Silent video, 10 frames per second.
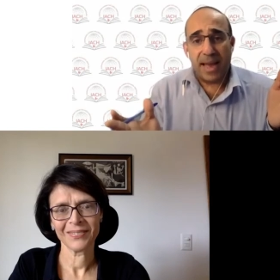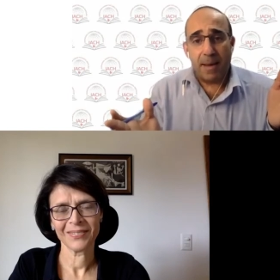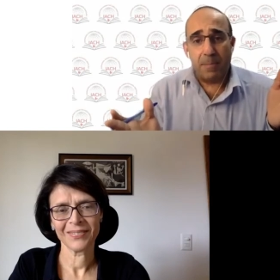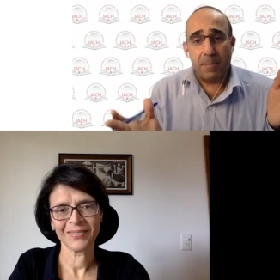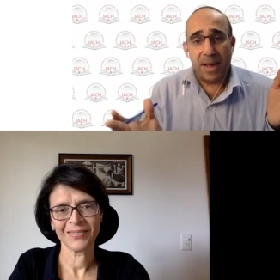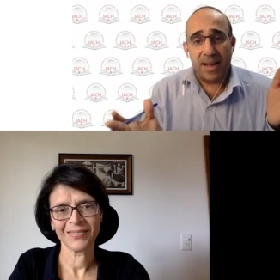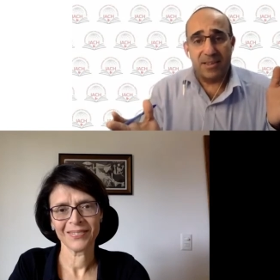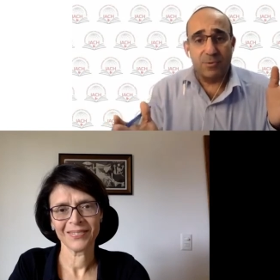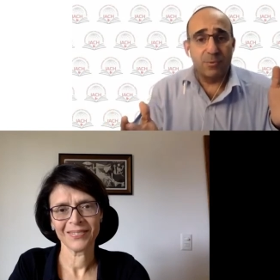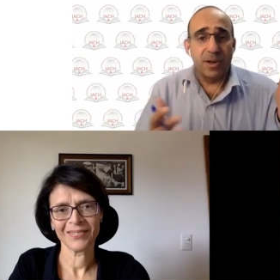
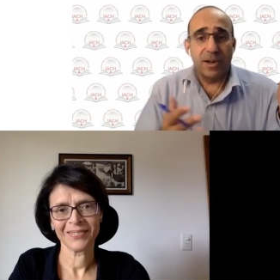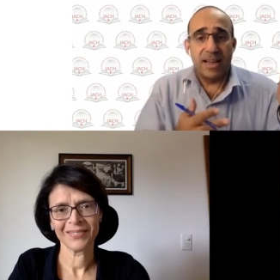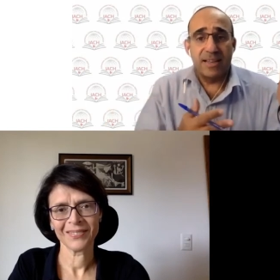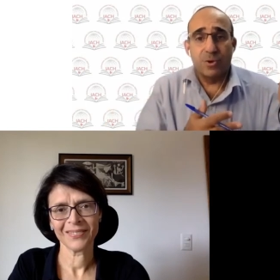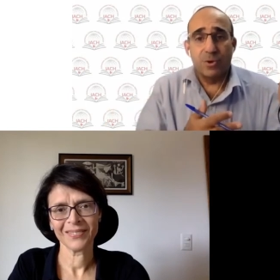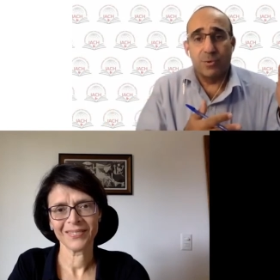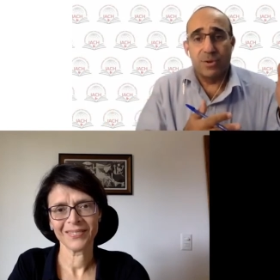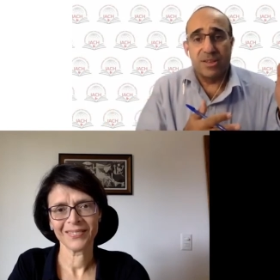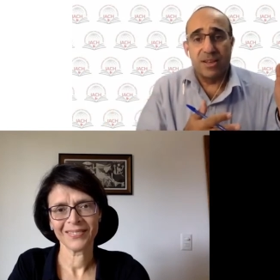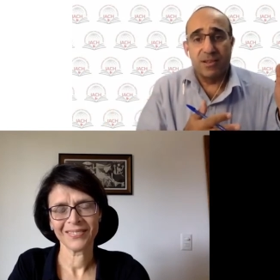Speaker 1: Campath whereas your
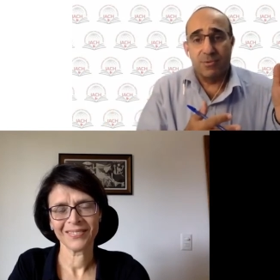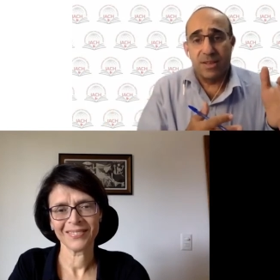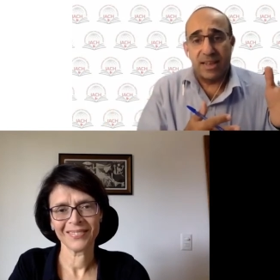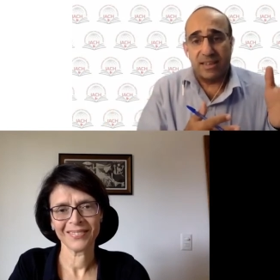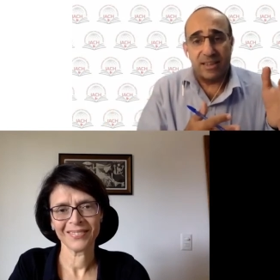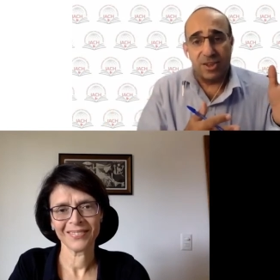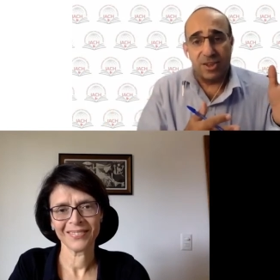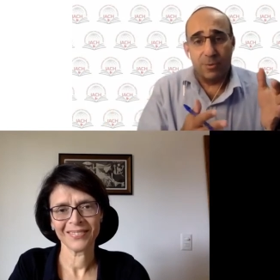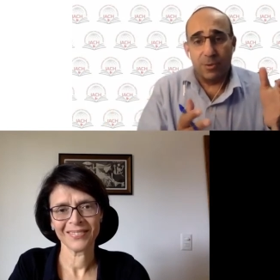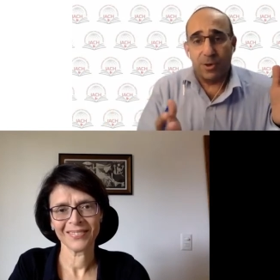results with
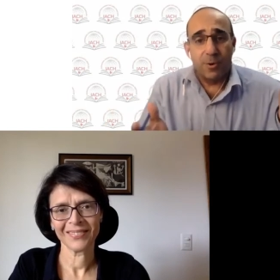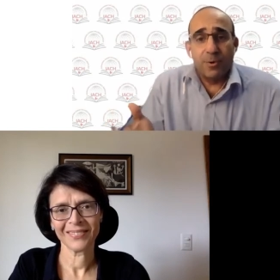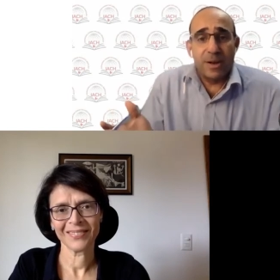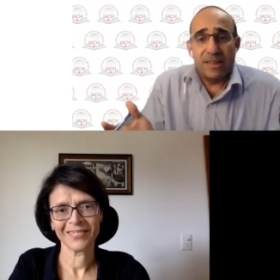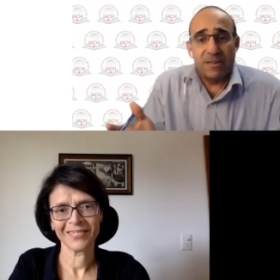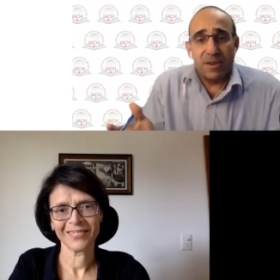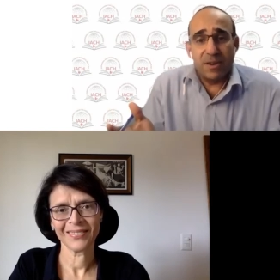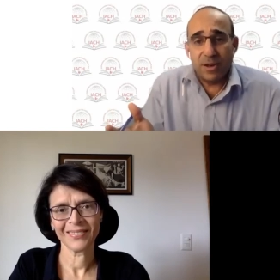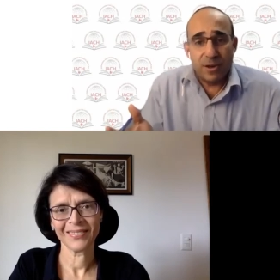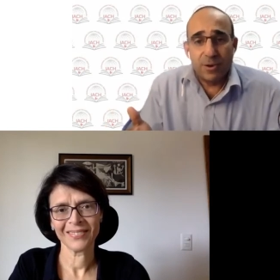ATG were already
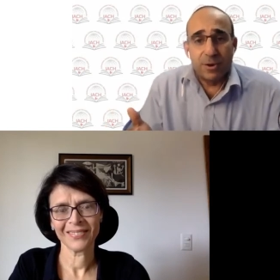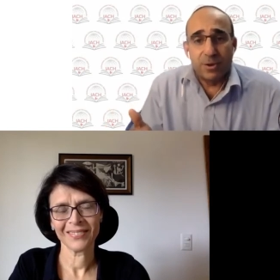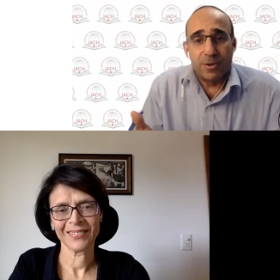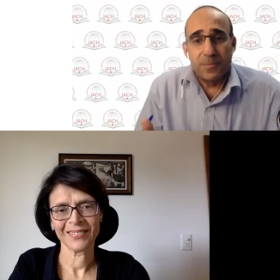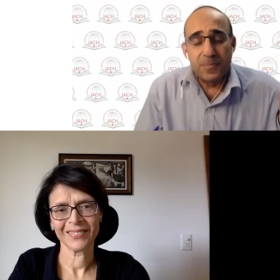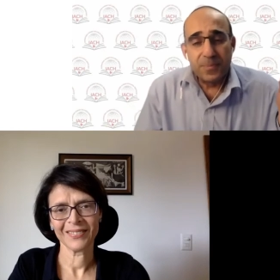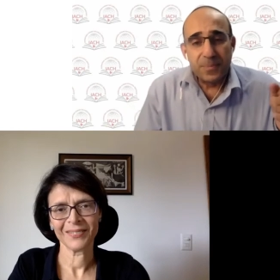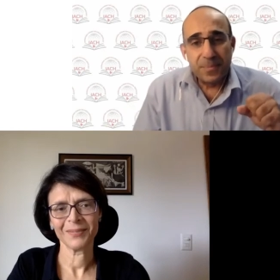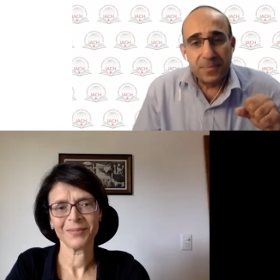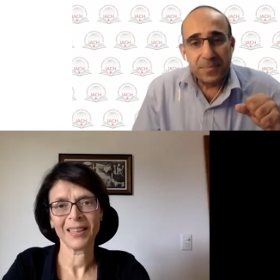very good?
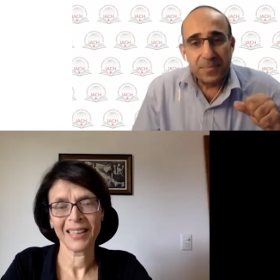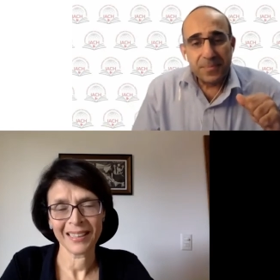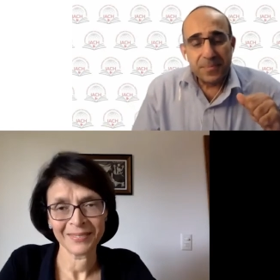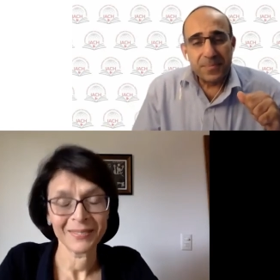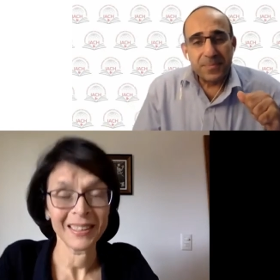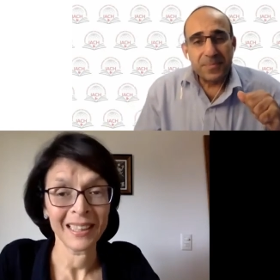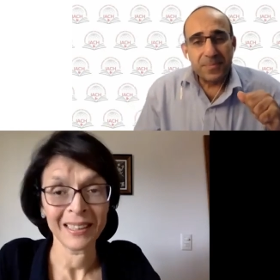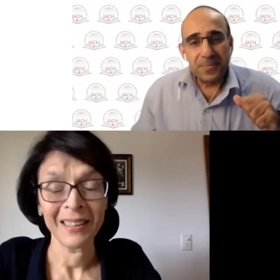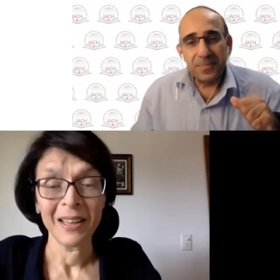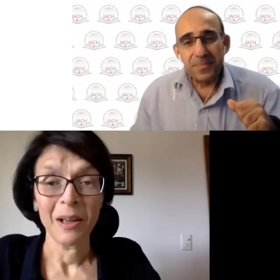
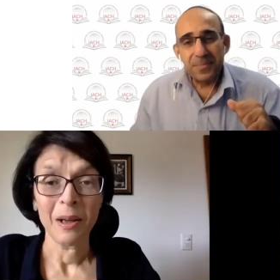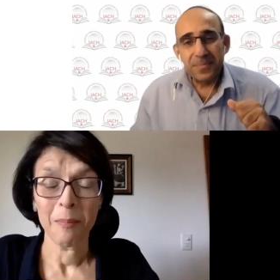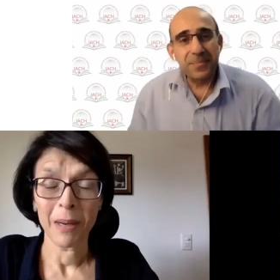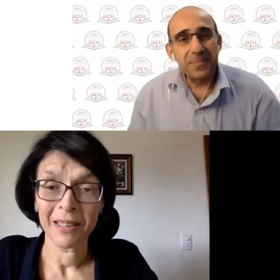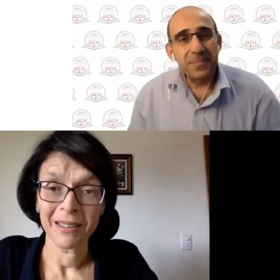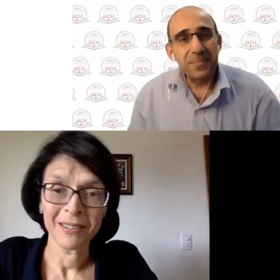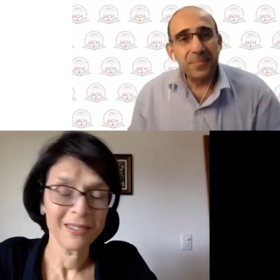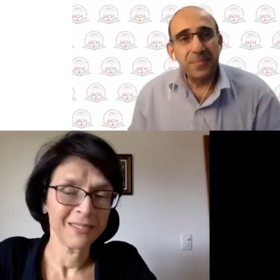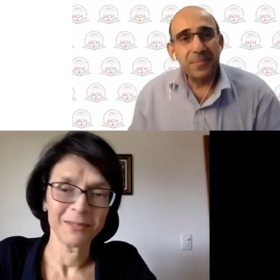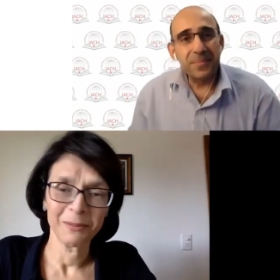
Speaker 2: Yeah, but
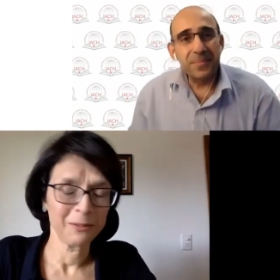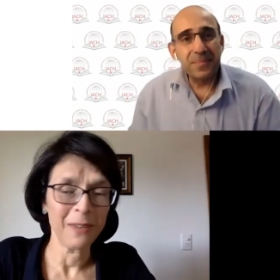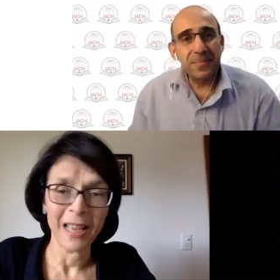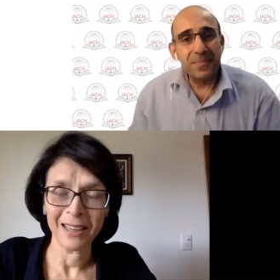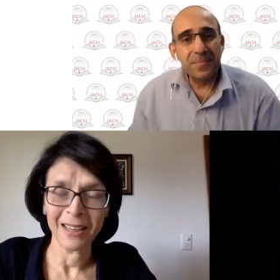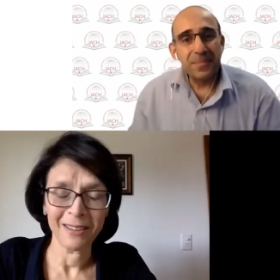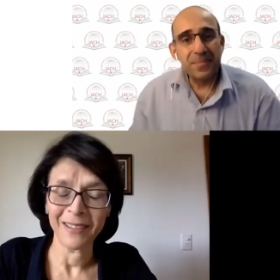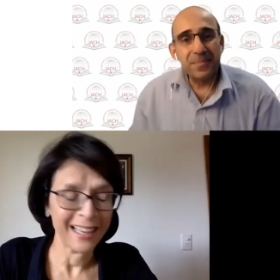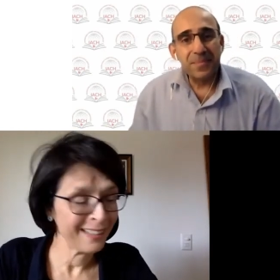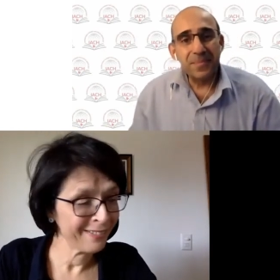very,
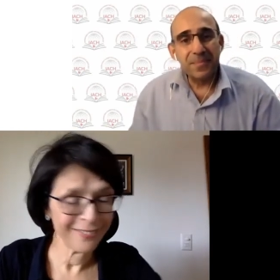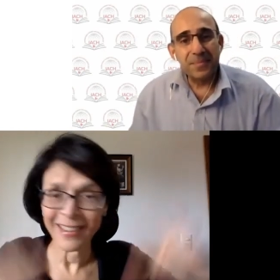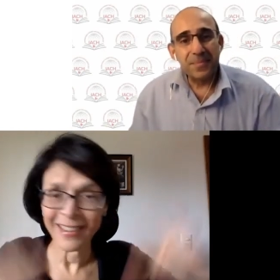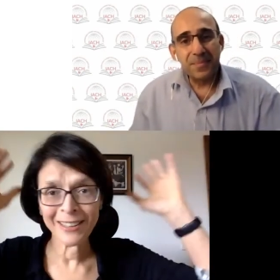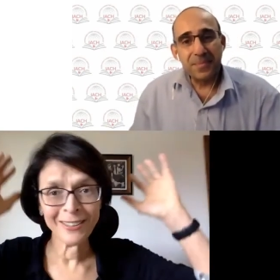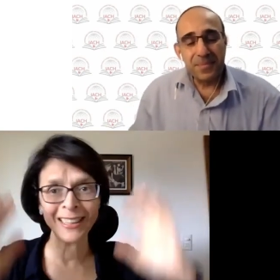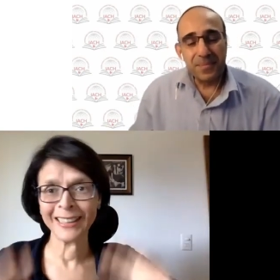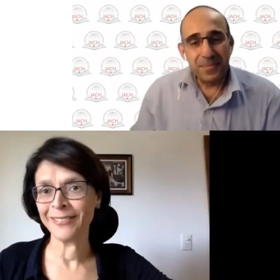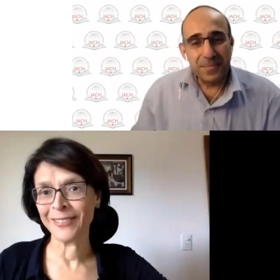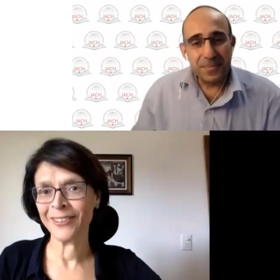very, very
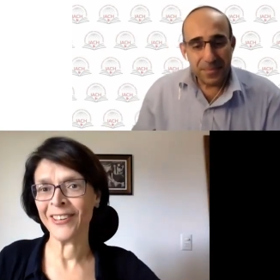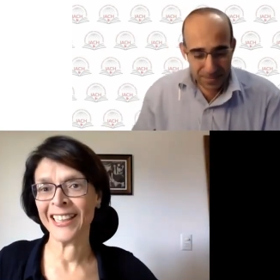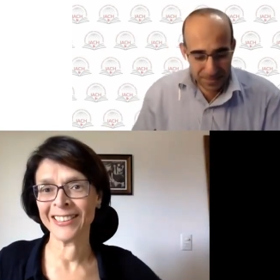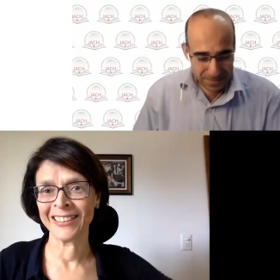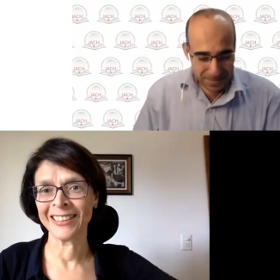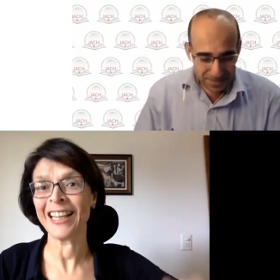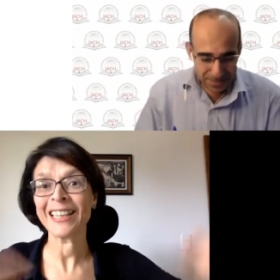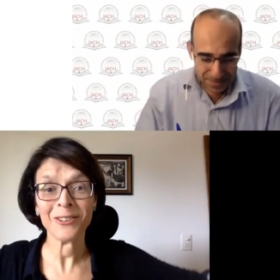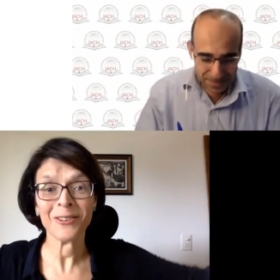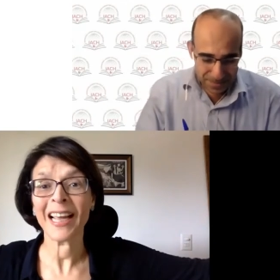wonderful questions.
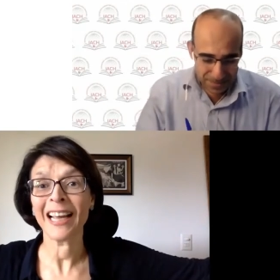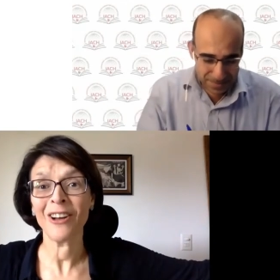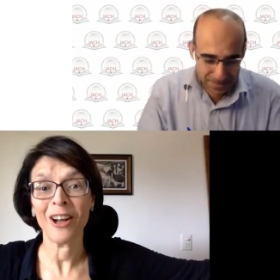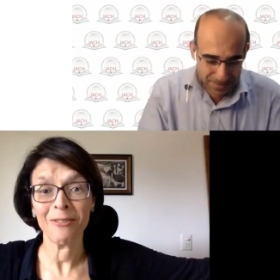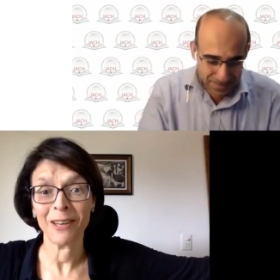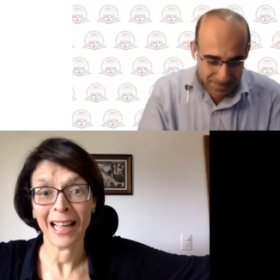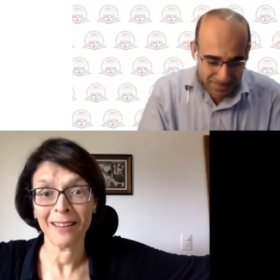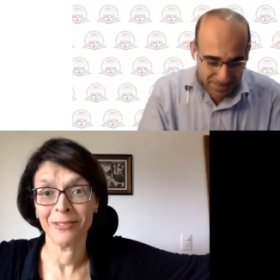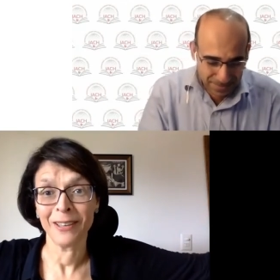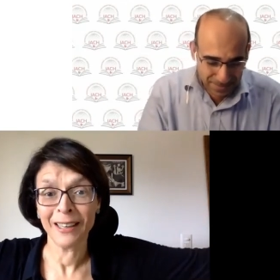That's why I love
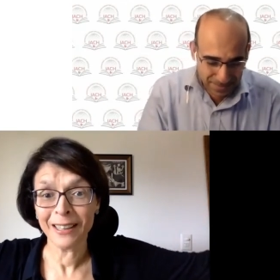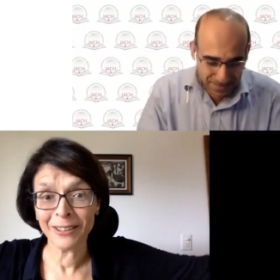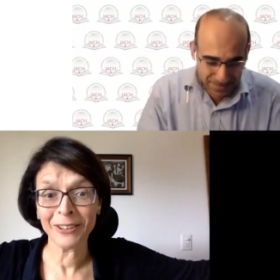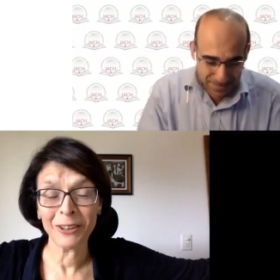live, you